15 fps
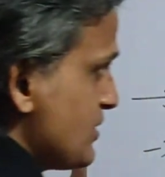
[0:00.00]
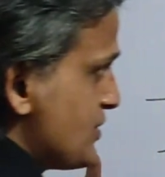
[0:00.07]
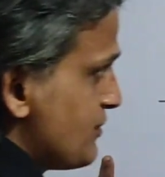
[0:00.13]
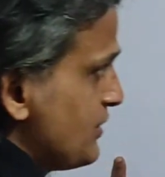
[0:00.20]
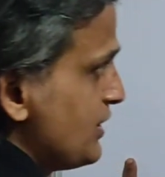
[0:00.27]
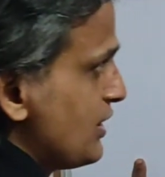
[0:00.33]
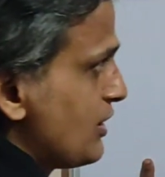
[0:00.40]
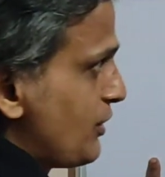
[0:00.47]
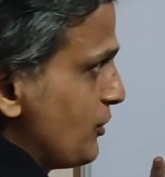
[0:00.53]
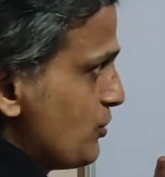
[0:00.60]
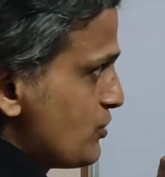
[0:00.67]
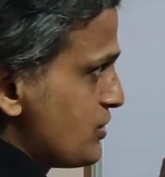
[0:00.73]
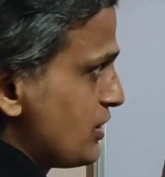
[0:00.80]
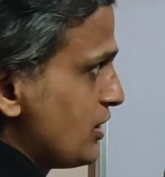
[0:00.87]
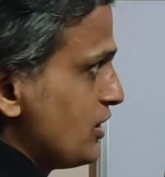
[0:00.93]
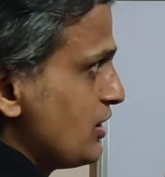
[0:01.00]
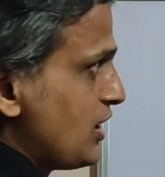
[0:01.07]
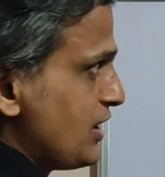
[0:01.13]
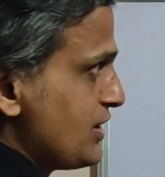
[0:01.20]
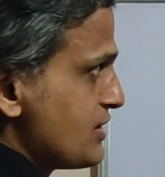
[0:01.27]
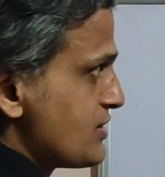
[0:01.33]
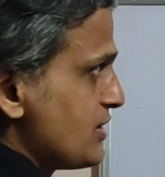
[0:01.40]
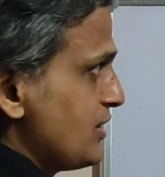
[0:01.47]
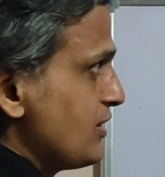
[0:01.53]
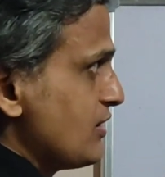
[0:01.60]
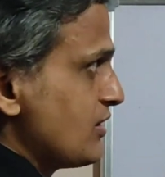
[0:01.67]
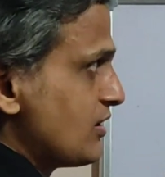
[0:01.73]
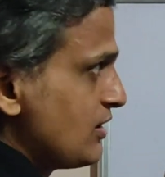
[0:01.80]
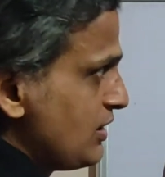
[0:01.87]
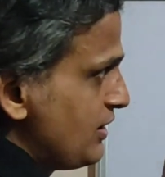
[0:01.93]
which we are using in IS
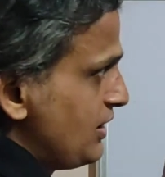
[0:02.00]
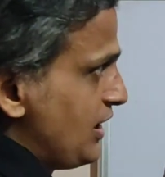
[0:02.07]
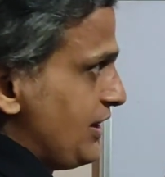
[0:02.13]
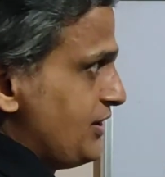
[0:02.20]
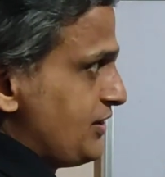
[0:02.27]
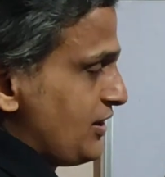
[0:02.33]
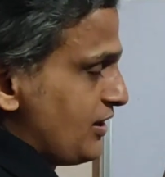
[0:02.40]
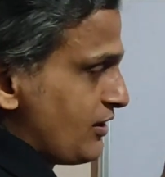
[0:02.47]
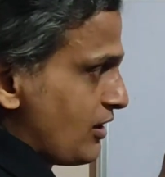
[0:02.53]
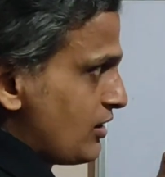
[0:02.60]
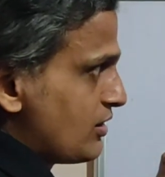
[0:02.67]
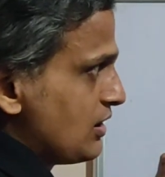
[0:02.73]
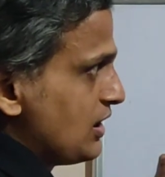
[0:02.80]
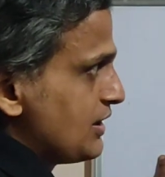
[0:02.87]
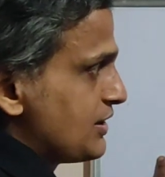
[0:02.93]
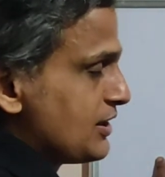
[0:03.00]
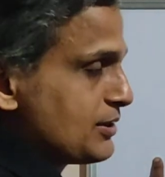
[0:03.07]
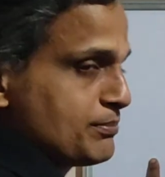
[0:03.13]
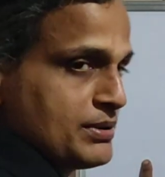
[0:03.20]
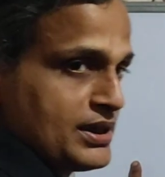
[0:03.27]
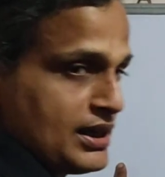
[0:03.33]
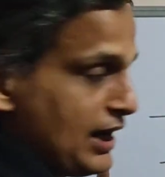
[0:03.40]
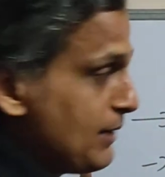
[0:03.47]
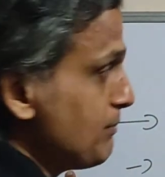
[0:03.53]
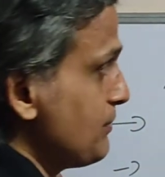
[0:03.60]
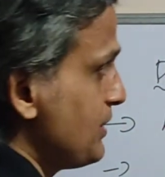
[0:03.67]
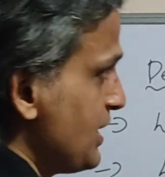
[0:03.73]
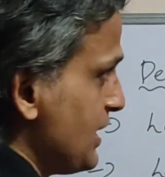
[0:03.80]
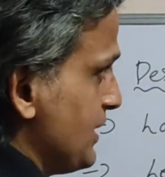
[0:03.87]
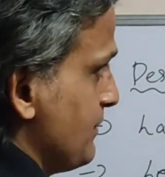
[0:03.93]
800, let it be
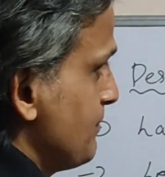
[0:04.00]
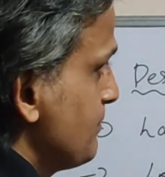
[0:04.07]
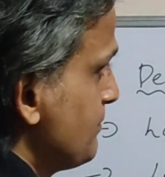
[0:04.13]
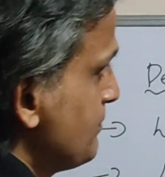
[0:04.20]
MD.